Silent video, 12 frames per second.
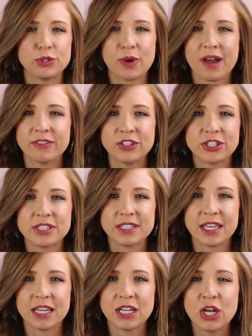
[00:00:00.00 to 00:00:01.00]
you have in your
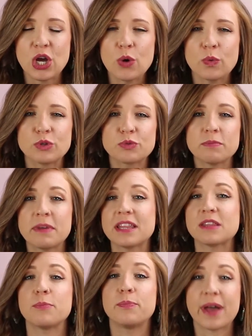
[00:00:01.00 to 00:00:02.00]
skin, which will make
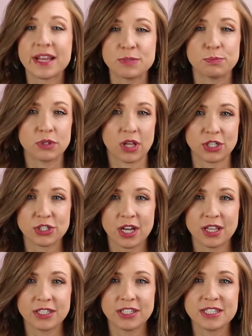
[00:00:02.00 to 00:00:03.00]
the best blush
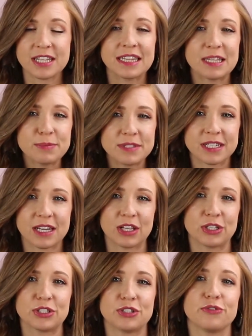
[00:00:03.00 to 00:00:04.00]
colors and lipstick
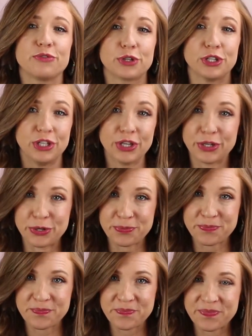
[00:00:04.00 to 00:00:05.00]
colors for you.
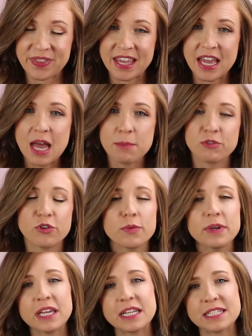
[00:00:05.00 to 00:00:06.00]
Before
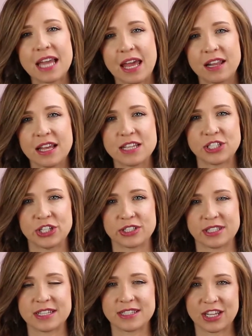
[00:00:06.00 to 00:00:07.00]
we get into analyzing your
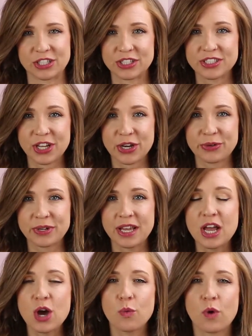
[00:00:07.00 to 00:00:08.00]
skin's undertone,
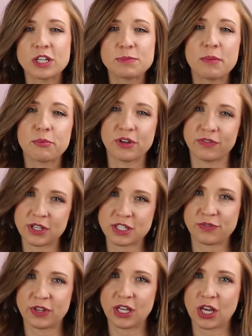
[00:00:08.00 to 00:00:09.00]
watch my previous
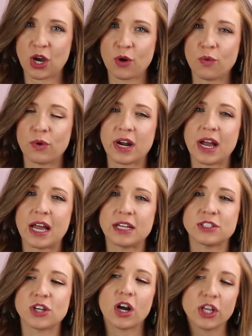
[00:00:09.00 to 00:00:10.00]
video where I
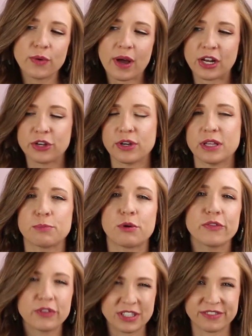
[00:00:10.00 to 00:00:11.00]
taught you how to create the
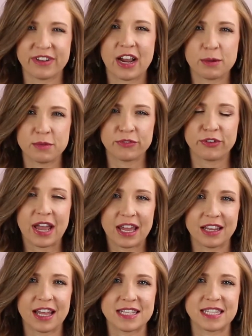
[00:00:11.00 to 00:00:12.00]
perfect environment for
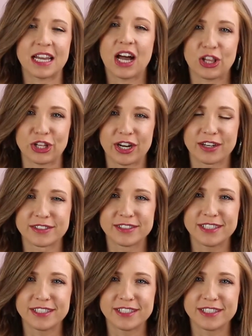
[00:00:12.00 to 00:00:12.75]
analyzing color.